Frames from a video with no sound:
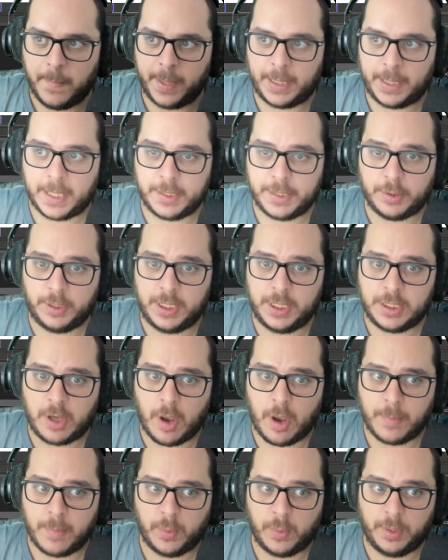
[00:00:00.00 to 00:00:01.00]
also this
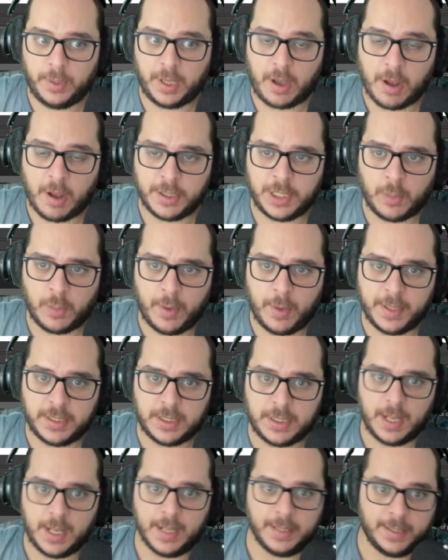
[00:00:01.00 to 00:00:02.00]
comes with the
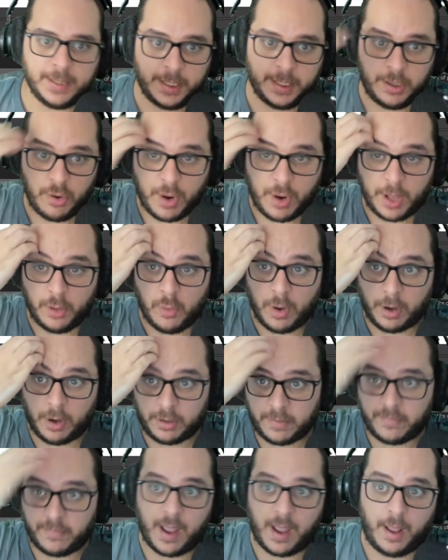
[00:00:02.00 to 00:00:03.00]
consequence that you can do a lot
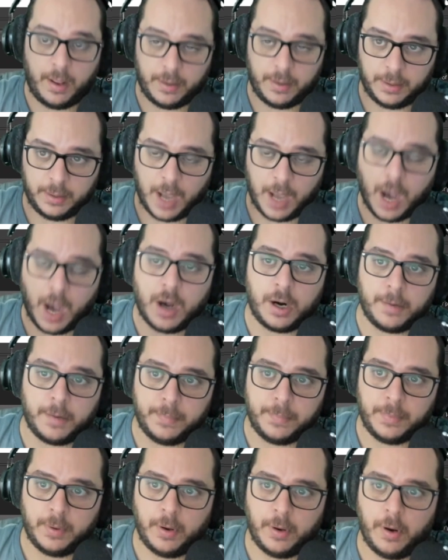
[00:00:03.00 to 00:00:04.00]
of
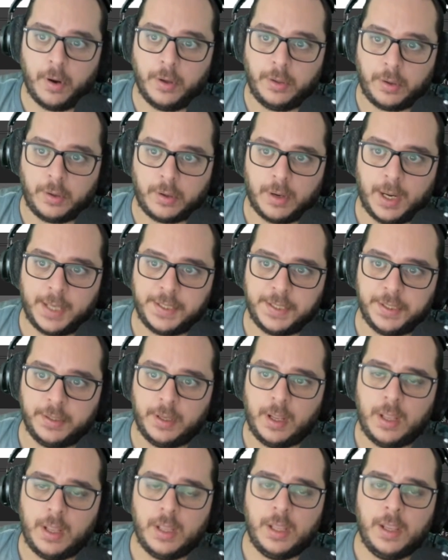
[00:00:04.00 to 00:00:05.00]
harm on your collection
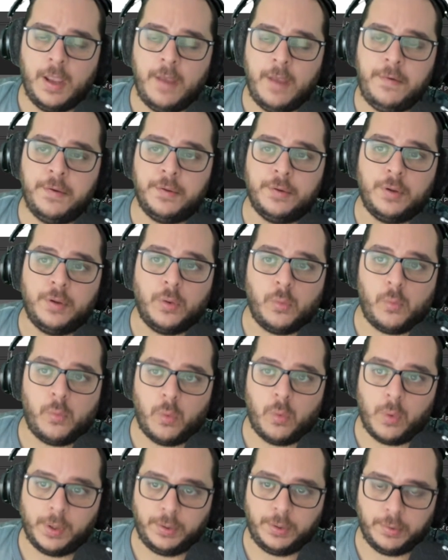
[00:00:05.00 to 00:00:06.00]
if you don't know
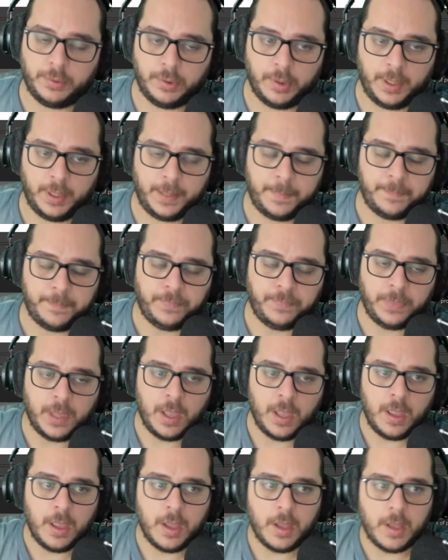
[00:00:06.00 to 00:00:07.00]
what you're doing.
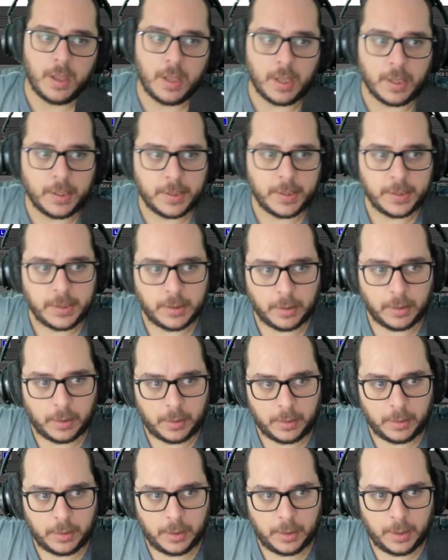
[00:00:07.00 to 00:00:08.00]

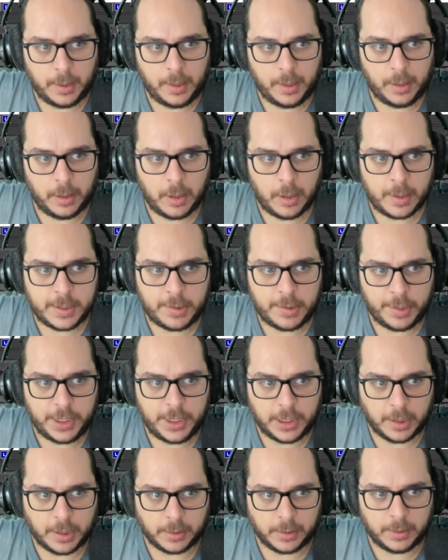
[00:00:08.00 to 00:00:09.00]
So, long story
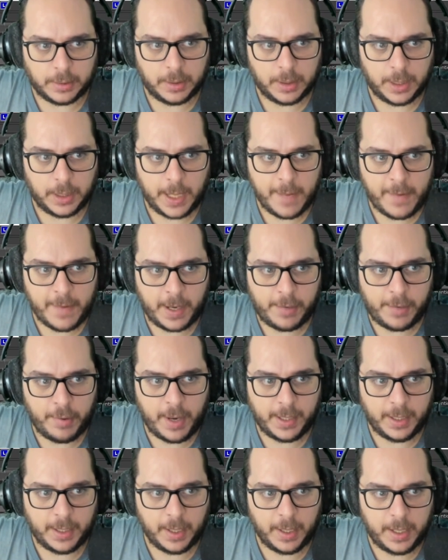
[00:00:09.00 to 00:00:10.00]
short, if I
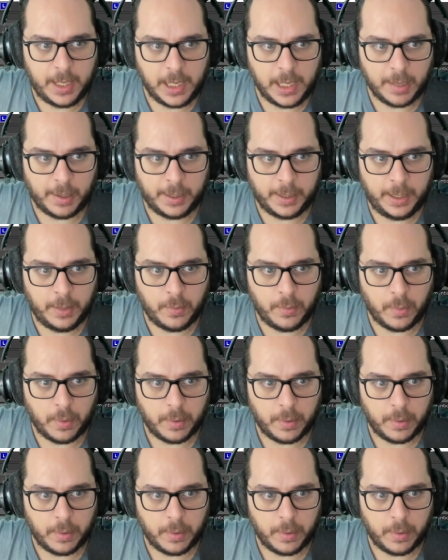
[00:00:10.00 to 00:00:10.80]
create here a new